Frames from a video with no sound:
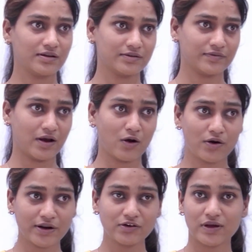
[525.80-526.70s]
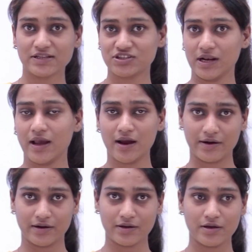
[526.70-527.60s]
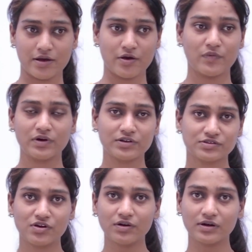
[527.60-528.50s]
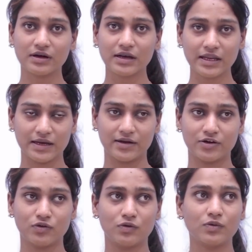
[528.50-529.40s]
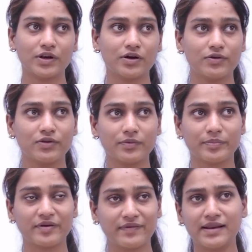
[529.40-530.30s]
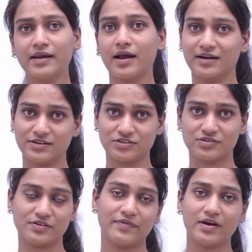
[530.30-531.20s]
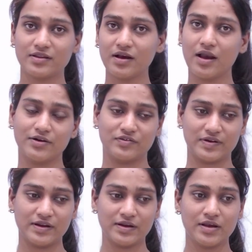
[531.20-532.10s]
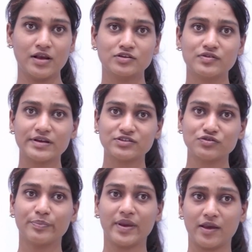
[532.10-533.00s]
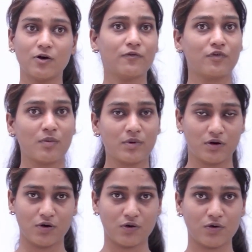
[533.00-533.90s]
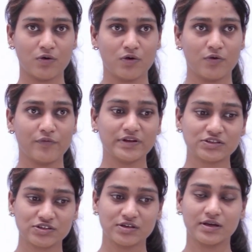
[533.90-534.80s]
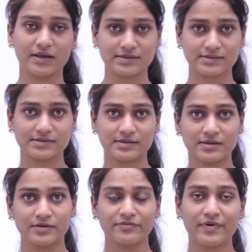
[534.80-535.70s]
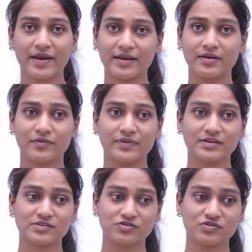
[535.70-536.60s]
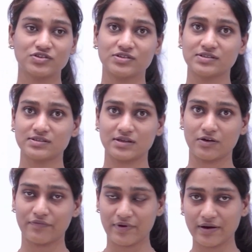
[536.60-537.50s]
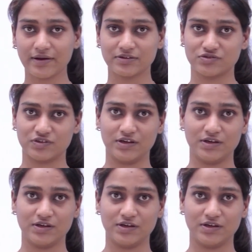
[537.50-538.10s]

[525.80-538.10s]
according to H.L.A. Hart, one does not need to look into the prevailing conditions of other country so as to make a formal law which is fine with the situations of our country.